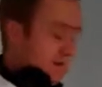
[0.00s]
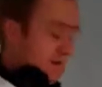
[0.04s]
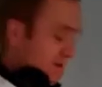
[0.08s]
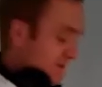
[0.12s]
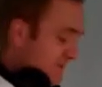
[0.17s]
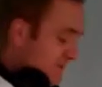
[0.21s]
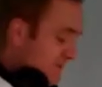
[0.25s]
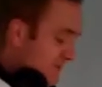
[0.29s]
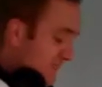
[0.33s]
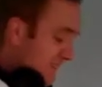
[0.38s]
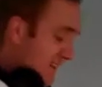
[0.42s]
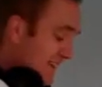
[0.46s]

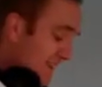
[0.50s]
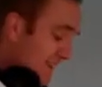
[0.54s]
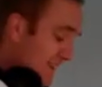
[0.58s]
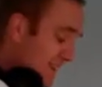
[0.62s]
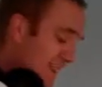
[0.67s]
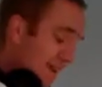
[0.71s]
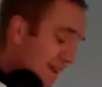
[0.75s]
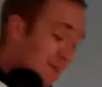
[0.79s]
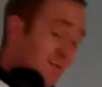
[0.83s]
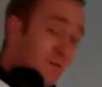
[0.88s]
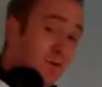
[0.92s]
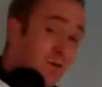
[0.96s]
is setting
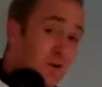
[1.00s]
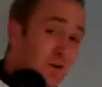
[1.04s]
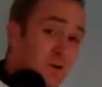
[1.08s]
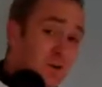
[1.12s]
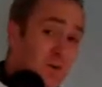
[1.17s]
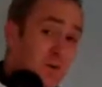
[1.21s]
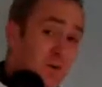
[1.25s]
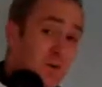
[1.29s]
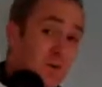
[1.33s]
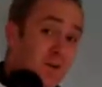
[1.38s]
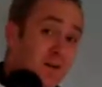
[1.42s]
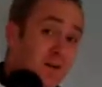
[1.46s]
that
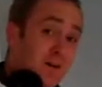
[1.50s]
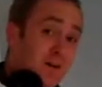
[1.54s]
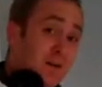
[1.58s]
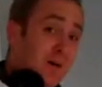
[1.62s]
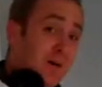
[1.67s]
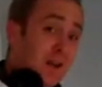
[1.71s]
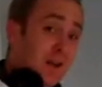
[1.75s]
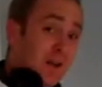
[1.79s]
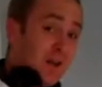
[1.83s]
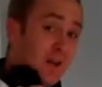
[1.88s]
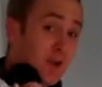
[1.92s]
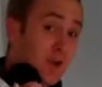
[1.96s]
volume
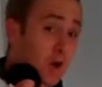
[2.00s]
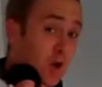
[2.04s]
at